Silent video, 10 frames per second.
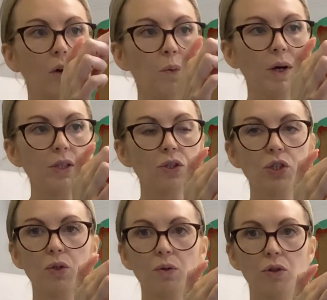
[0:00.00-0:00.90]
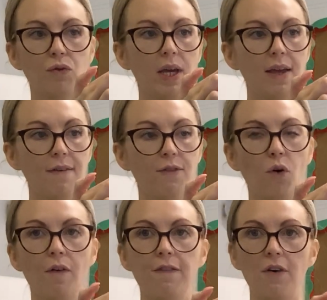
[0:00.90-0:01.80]
1, 2, 3,
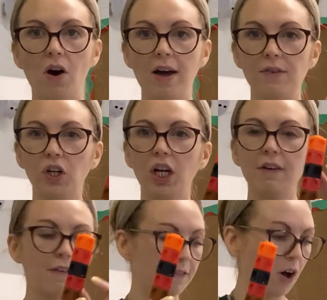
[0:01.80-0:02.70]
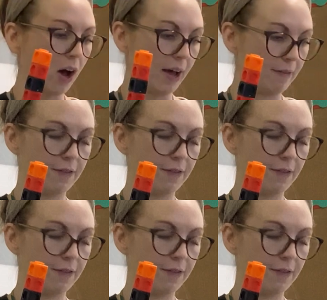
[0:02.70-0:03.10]
4, 5. I'm going to go for 5.